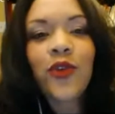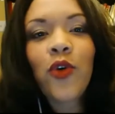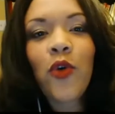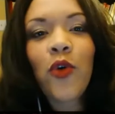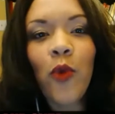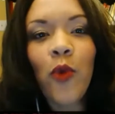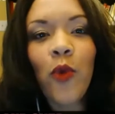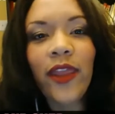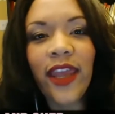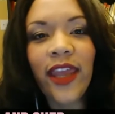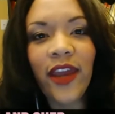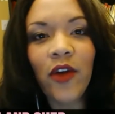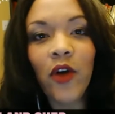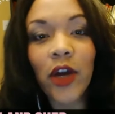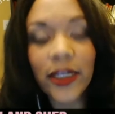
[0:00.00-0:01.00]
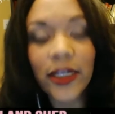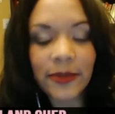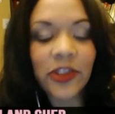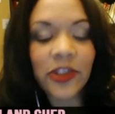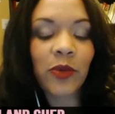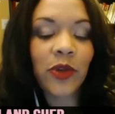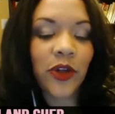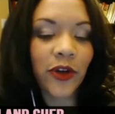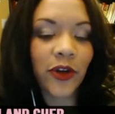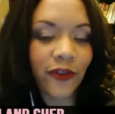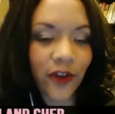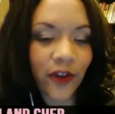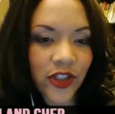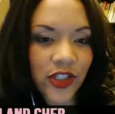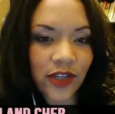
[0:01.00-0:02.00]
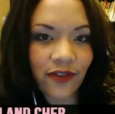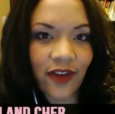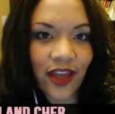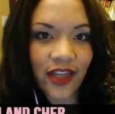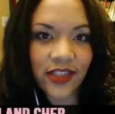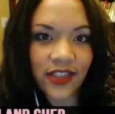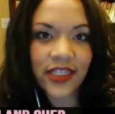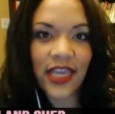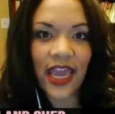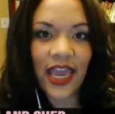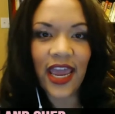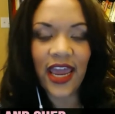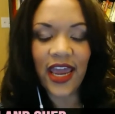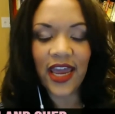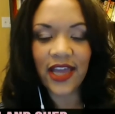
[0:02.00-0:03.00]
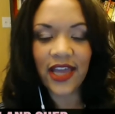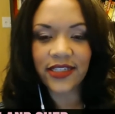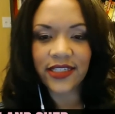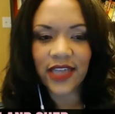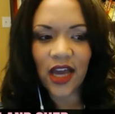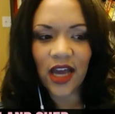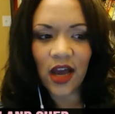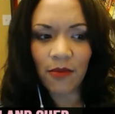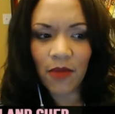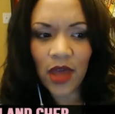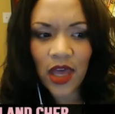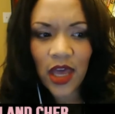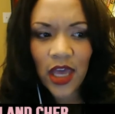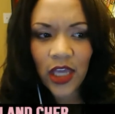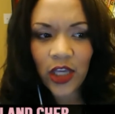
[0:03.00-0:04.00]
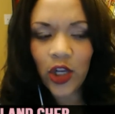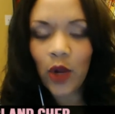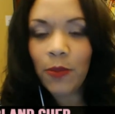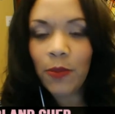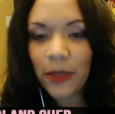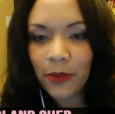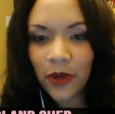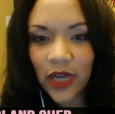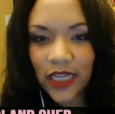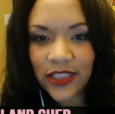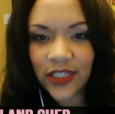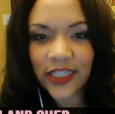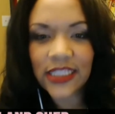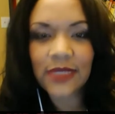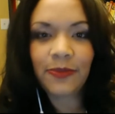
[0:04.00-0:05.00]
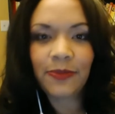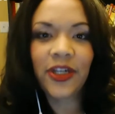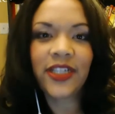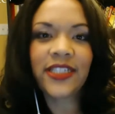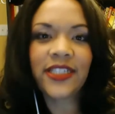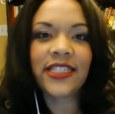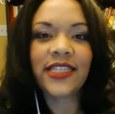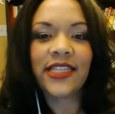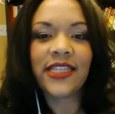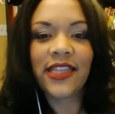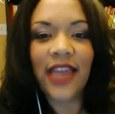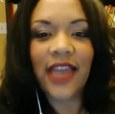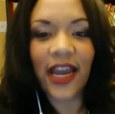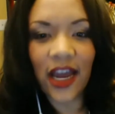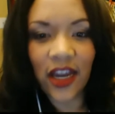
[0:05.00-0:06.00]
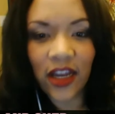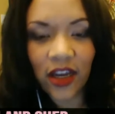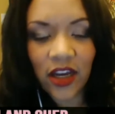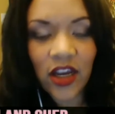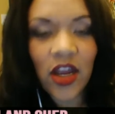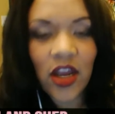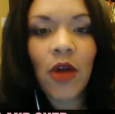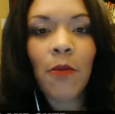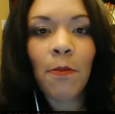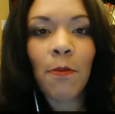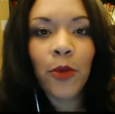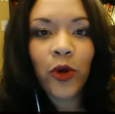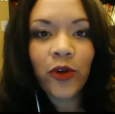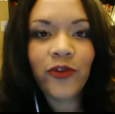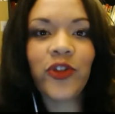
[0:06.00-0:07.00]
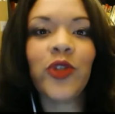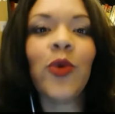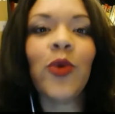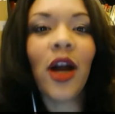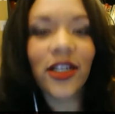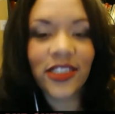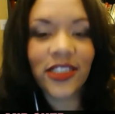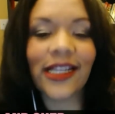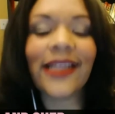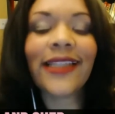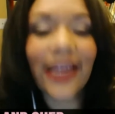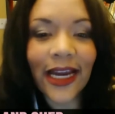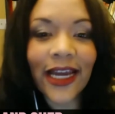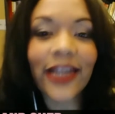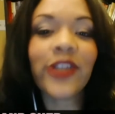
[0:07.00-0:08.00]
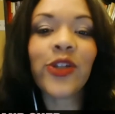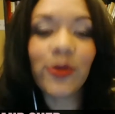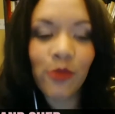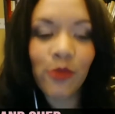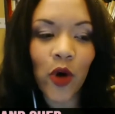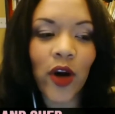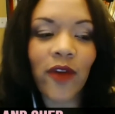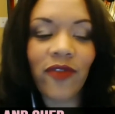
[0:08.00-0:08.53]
when they, especially with your first event, and you know, people got to experience this, and then that kind of moved you on to, like, I got to do more of